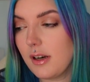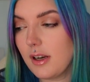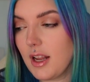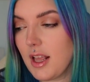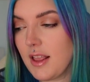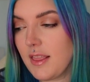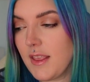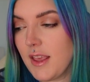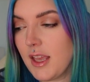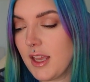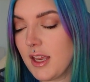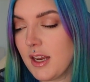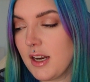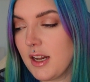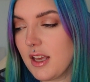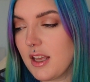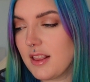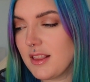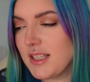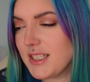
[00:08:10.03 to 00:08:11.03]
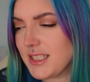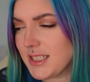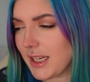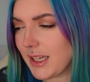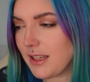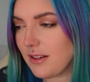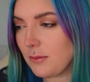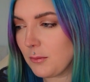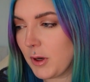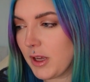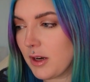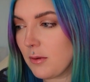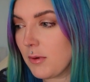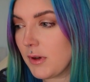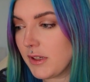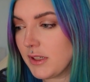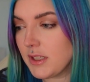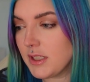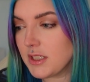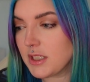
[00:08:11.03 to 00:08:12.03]
And then the second one
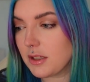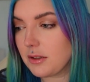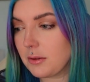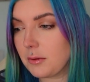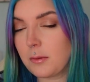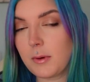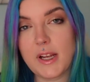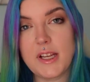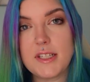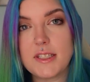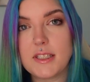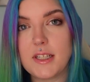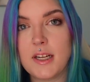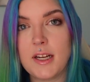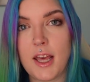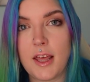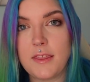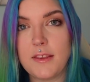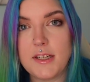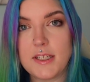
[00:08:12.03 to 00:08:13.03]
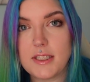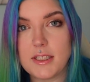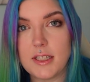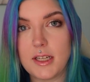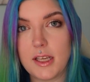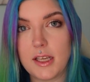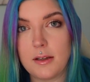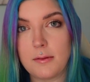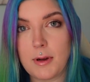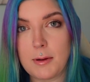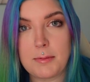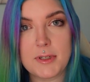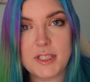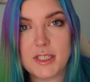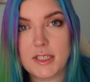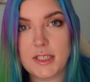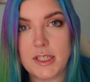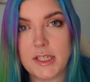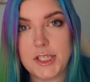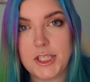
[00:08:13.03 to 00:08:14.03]
was race and ethnicity
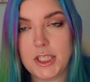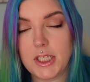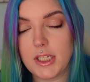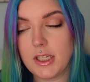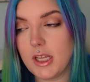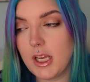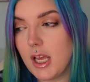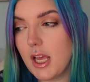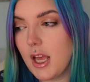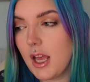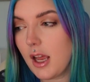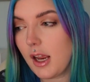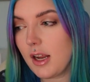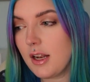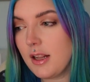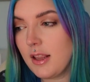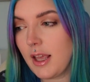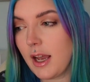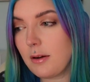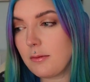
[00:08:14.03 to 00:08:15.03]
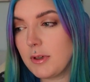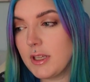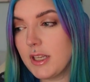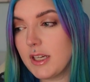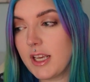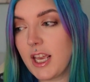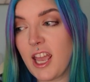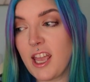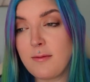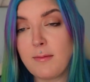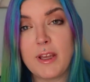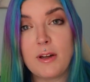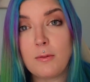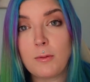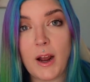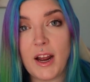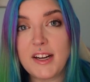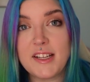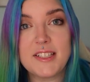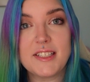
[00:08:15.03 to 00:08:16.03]
representation. And that one came in
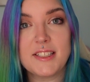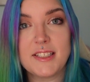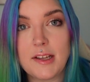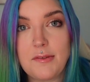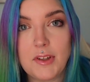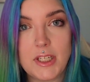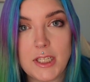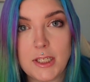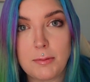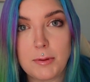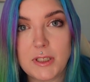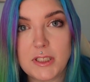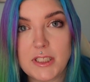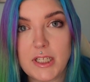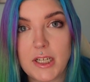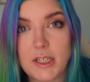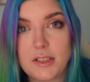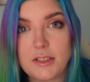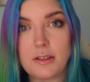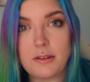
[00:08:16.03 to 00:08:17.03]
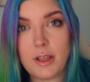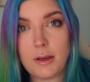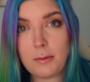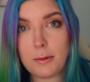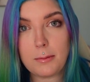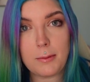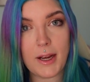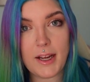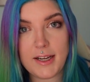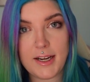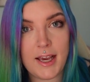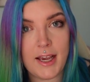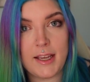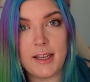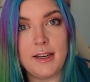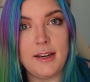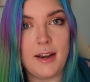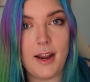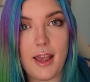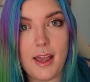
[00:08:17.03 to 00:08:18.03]
right at 70%. So they were right neck
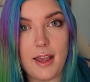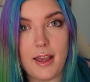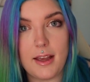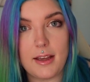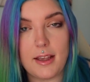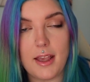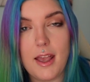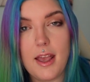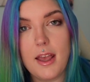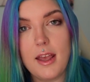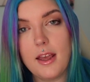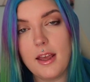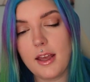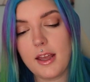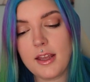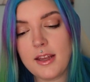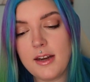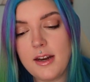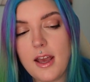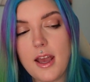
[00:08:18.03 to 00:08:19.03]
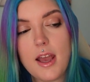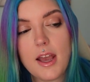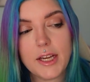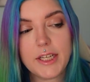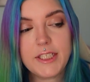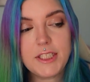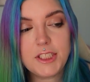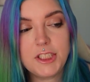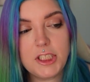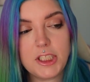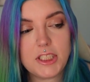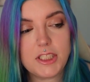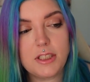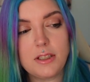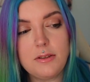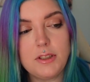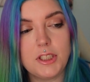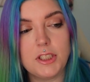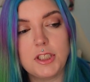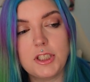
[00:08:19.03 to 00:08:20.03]
and neck. And it just
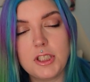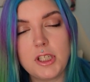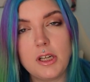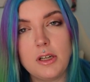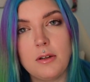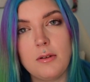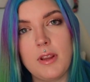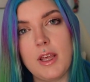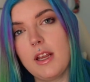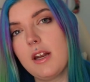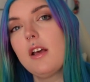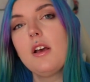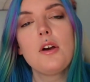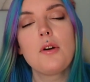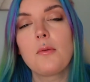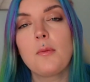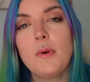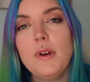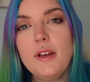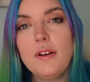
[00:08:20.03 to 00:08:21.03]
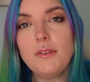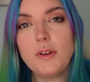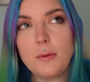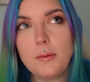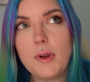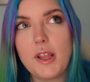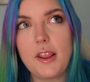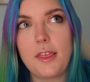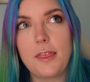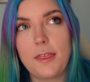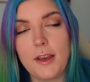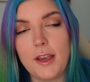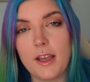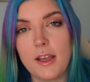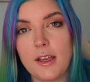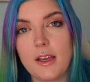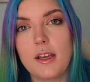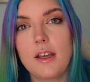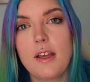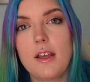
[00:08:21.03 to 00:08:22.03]
goes to show that whenever we
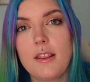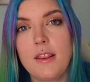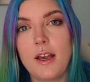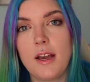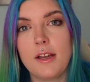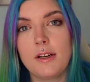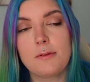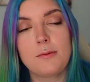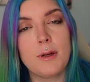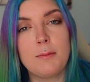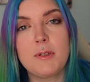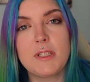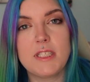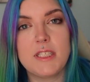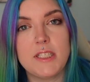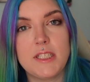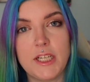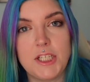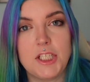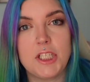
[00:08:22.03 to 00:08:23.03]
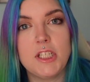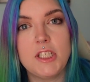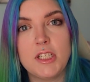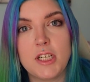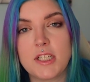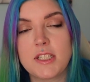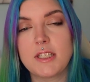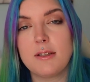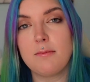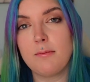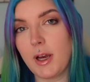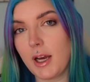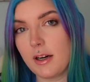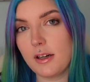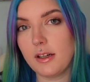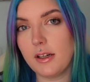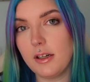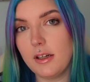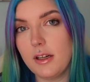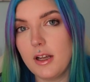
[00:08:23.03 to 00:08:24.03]
think that representation doesn't
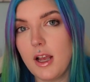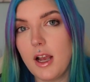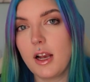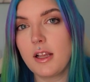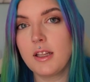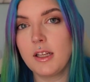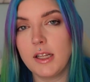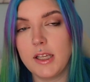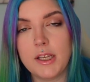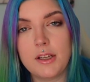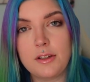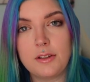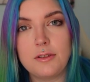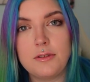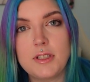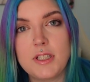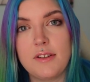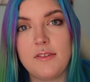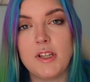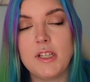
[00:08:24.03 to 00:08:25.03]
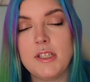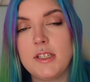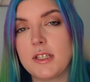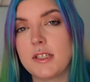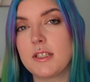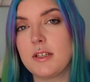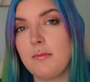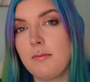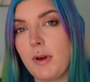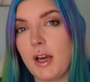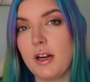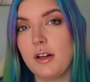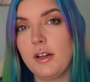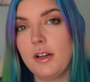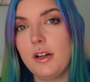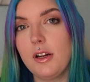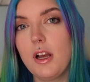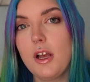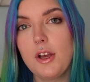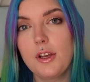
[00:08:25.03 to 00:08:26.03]
matter and that inclusivity doesn't
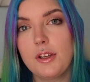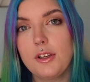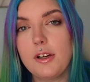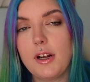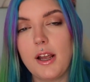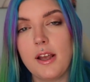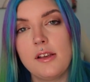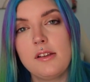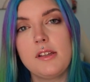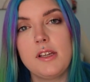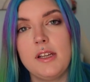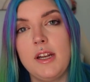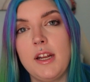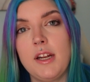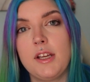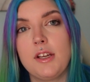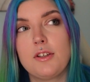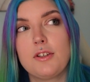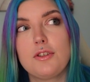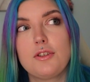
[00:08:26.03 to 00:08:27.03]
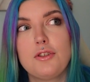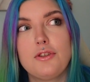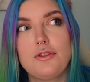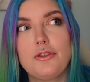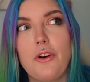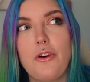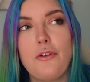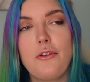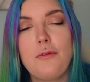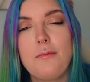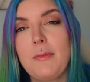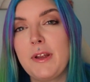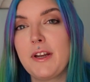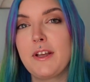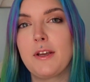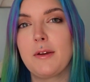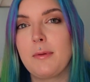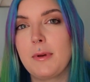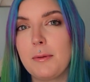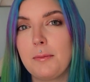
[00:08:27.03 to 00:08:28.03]
matter, you're alienating so
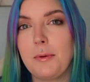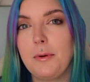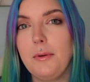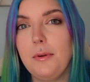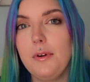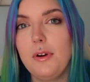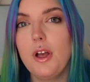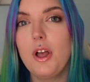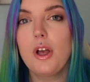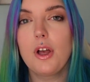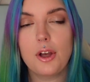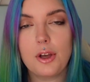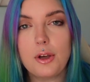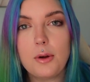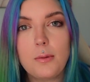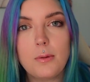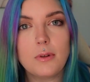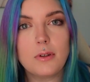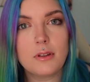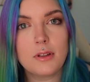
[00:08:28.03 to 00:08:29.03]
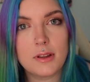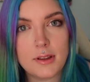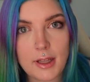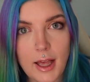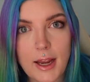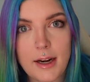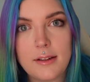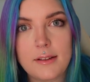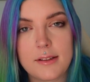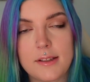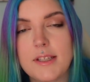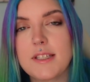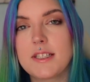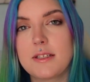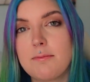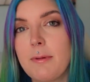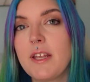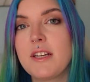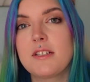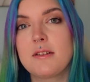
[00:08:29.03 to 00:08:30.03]
many people who will gladly
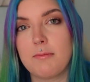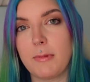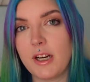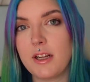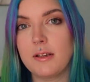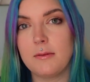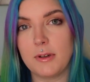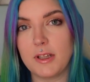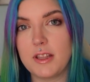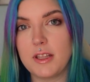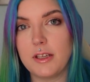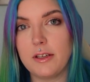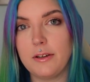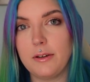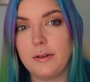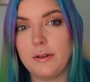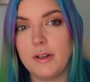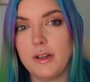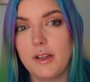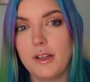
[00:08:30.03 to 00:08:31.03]
spend money with you.